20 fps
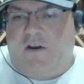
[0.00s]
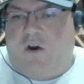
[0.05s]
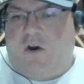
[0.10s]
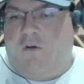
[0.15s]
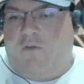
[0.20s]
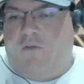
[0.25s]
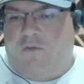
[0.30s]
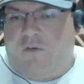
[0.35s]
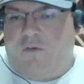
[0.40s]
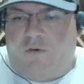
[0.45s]

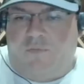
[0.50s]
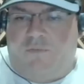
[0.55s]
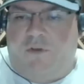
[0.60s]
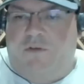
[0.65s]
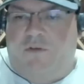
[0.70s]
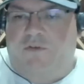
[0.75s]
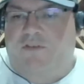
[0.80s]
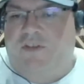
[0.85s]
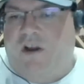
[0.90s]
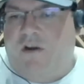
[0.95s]
over
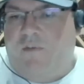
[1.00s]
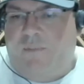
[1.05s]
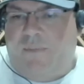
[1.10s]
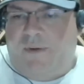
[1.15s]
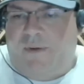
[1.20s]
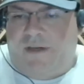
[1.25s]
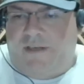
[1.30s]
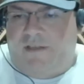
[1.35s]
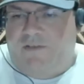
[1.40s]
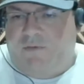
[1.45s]
those
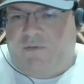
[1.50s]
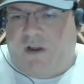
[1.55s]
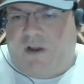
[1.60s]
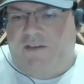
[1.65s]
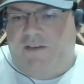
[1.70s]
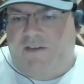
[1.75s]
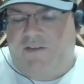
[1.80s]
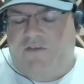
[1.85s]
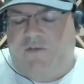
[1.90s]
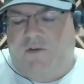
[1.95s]
companies
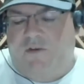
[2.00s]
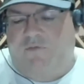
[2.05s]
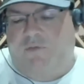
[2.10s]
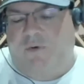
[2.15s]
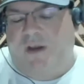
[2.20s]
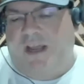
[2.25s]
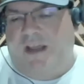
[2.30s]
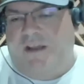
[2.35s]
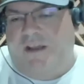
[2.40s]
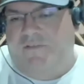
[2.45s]
right so if
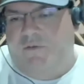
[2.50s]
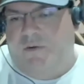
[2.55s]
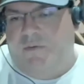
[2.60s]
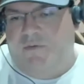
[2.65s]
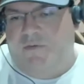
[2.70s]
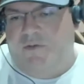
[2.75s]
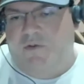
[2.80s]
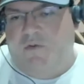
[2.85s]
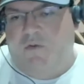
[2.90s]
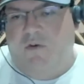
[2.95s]
we have to
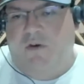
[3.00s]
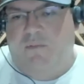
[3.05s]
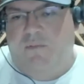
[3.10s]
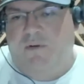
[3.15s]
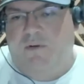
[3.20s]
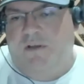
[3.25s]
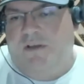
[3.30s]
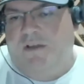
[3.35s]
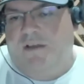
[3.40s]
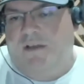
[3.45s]
absorb